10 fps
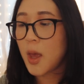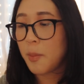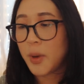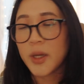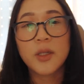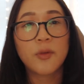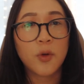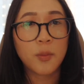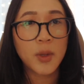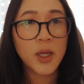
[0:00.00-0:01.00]
But
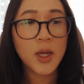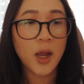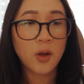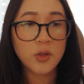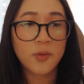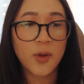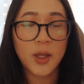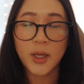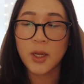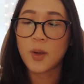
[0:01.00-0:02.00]
for me, I also felt
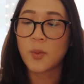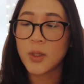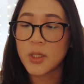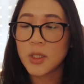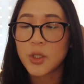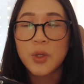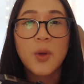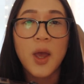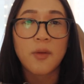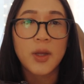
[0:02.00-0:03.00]
like it wasn't too
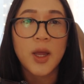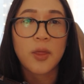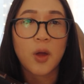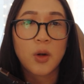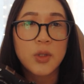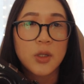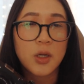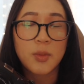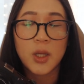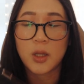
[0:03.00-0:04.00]
heavy. I thought it was going to
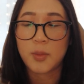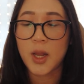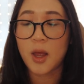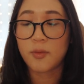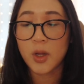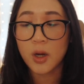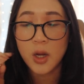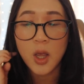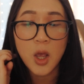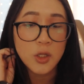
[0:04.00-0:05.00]
be a little bit heavier.
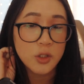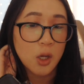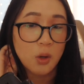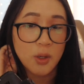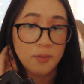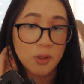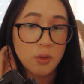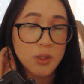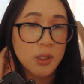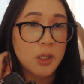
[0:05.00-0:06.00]
So even though
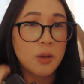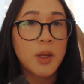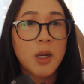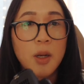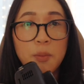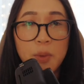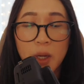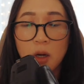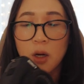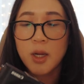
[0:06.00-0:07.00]
it's a little bit
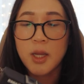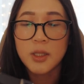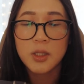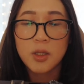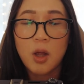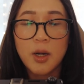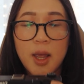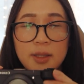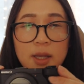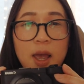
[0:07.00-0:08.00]
bigger, it's not
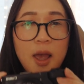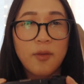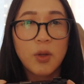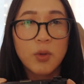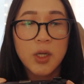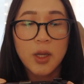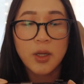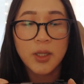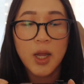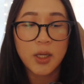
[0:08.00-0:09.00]
as heavy, which I
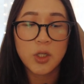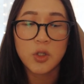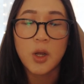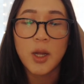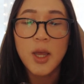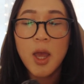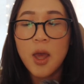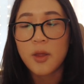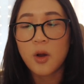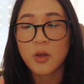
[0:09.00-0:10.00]
kind of enjoy.
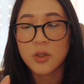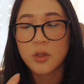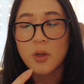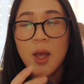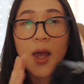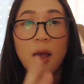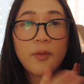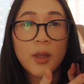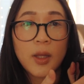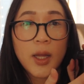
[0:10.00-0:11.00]
They also have
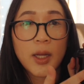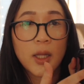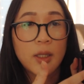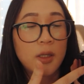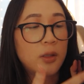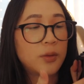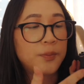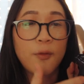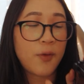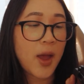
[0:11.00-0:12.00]
like a little
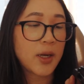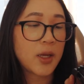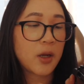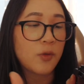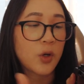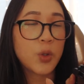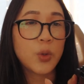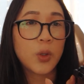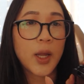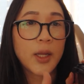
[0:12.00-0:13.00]
fan here for
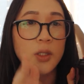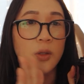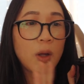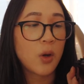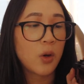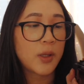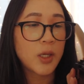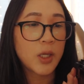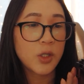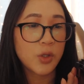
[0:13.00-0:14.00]
cooling. So I heard that you
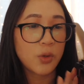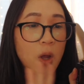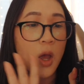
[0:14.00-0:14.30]
can do